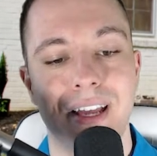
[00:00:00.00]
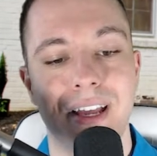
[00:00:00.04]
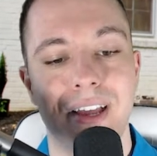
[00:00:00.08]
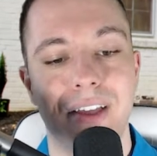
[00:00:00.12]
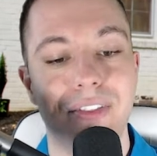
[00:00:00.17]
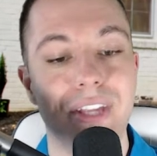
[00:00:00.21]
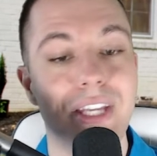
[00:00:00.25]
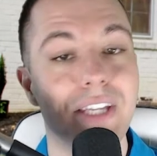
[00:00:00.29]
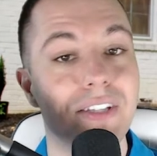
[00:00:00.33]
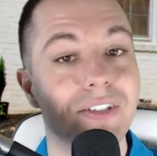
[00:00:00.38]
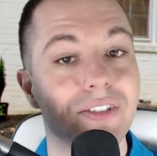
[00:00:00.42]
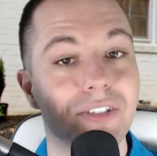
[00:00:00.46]

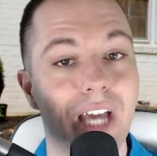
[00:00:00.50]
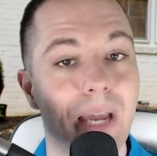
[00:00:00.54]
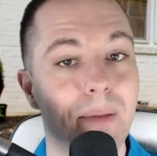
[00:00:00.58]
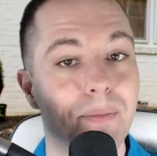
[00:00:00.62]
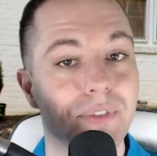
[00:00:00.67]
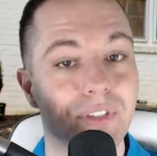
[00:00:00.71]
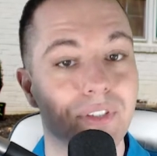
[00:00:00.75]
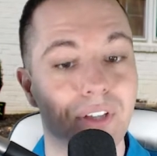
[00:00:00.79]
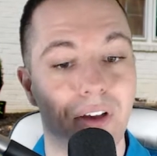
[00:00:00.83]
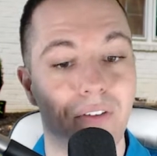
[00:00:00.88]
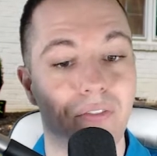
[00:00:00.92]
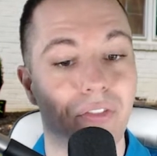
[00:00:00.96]
These types
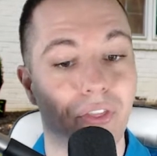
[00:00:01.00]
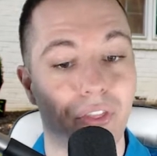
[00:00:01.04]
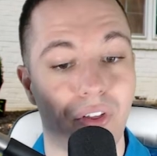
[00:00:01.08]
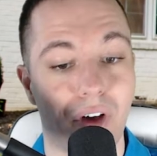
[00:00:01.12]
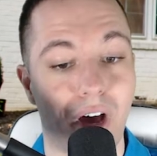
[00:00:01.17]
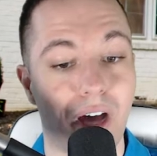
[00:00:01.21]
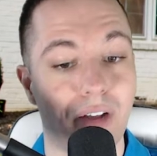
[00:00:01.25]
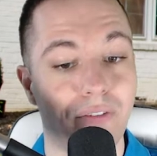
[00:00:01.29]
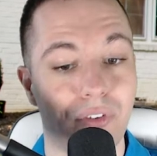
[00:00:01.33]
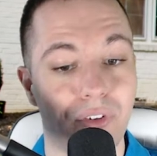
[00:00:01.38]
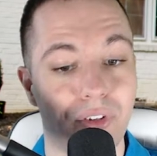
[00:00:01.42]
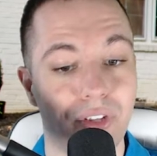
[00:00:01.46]
of
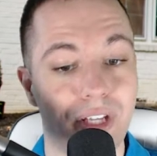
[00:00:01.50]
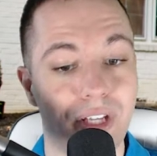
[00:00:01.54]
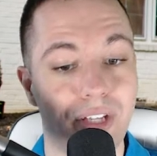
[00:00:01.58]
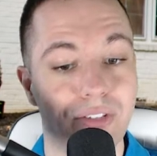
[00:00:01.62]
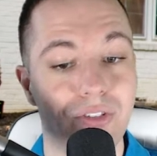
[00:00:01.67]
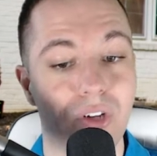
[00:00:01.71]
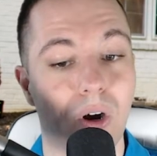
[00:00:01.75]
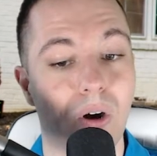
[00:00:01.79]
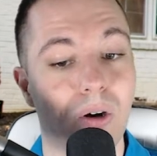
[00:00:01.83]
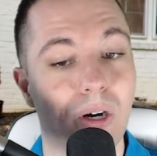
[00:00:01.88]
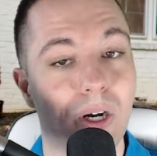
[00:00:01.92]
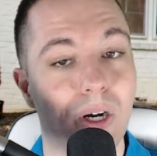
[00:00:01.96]
thoughtfulness
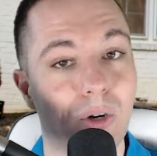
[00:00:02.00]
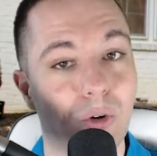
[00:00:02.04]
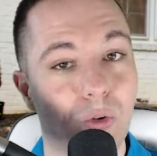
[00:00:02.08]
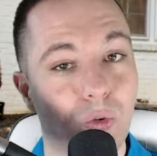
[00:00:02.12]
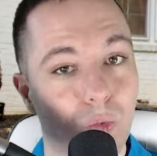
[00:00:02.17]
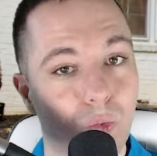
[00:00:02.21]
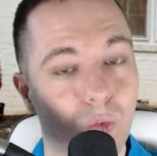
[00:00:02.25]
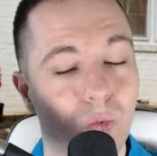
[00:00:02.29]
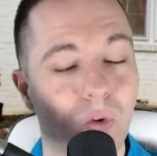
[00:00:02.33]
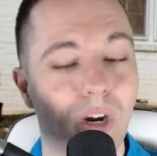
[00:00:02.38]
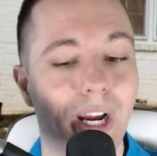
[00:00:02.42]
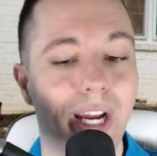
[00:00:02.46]
are a
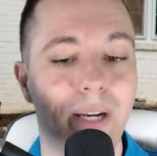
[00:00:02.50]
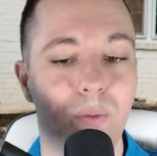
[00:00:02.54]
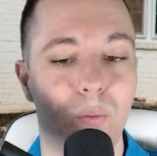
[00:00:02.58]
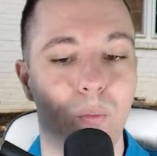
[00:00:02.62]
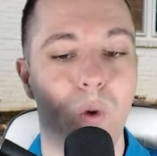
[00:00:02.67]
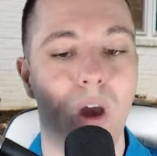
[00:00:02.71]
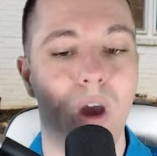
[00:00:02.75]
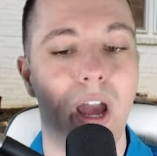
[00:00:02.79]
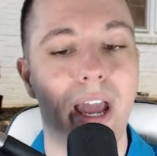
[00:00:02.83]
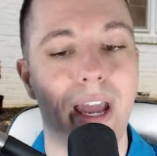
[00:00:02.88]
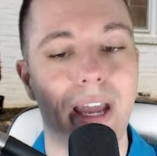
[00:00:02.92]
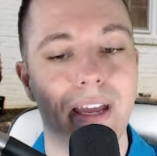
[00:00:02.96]
great
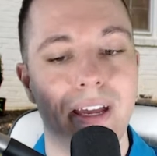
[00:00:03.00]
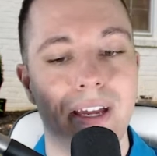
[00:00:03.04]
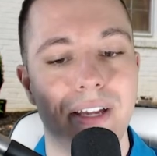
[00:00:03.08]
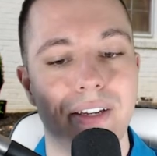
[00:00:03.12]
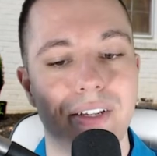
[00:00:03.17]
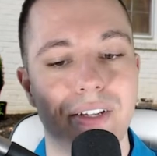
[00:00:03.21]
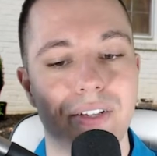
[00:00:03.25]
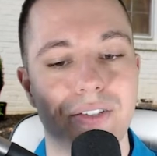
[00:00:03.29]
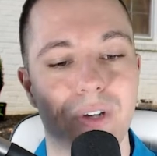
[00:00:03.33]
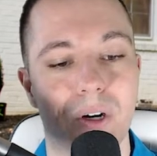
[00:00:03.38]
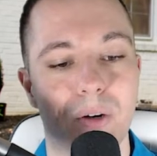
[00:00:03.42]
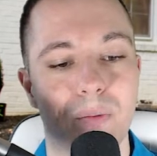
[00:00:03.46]
way to
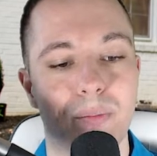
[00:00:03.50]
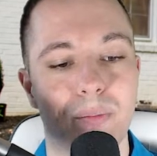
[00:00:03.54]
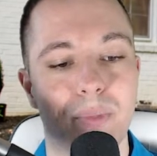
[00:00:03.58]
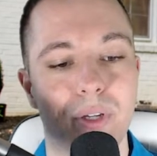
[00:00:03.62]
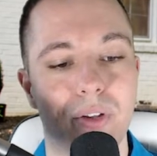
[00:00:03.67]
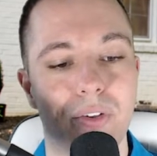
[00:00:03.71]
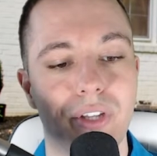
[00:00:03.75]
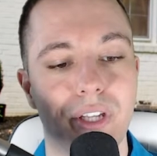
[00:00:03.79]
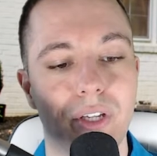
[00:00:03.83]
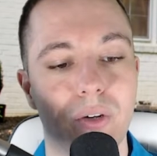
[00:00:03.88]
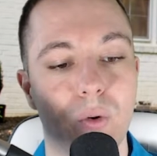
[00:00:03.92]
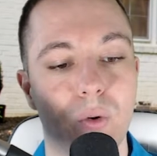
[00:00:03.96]
start
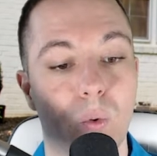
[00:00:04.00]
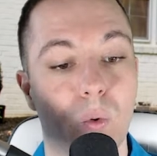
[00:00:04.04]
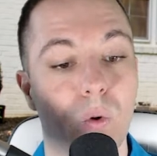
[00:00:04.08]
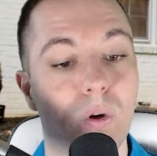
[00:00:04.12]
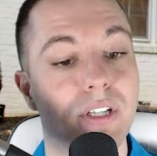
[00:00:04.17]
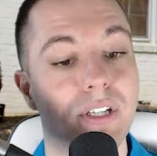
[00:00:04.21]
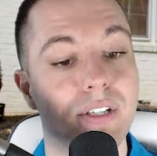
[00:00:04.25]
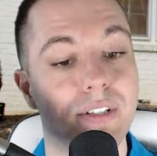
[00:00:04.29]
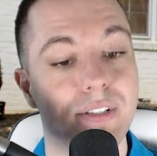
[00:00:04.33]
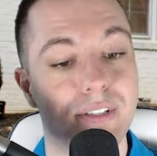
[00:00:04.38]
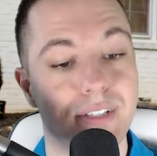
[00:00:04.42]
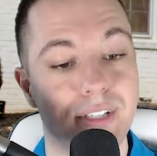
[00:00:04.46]
building or
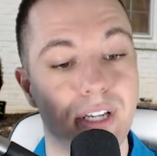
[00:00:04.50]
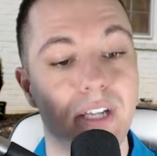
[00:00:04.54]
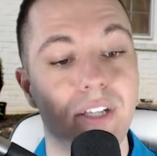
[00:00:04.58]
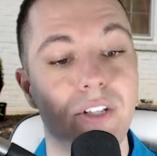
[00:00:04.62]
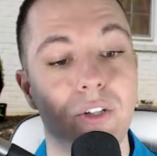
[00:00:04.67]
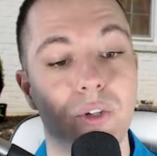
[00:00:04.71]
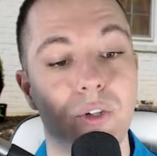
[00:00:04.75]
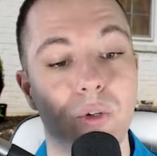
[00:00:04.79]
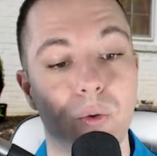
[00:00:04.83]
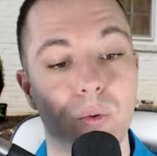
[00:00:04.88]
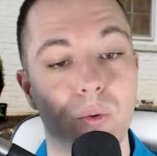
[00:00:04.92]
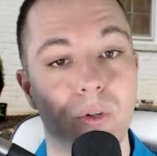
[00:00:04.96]

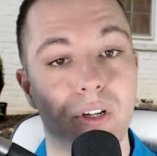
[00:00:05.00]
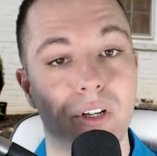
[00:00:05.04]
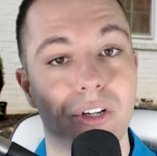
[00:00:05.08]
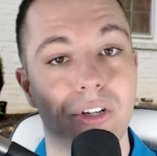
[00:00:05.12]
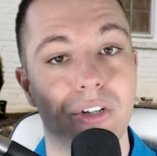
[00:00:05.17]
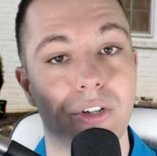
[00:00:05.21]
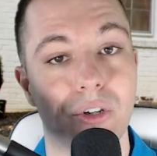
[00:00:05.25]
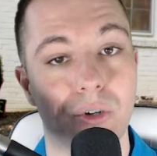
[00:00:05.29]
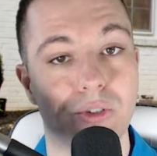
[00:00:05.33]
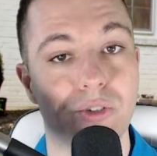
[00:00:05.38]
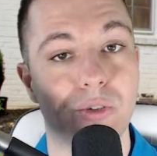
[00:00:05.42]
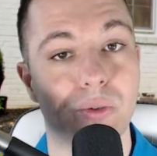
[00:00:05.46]
continue
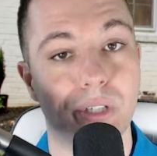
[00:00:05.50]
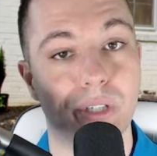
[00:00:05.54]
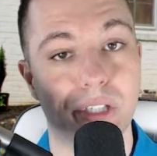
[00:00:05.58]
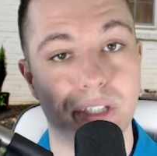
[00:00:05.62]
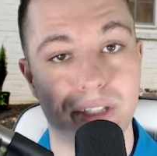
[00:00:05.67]
nurturing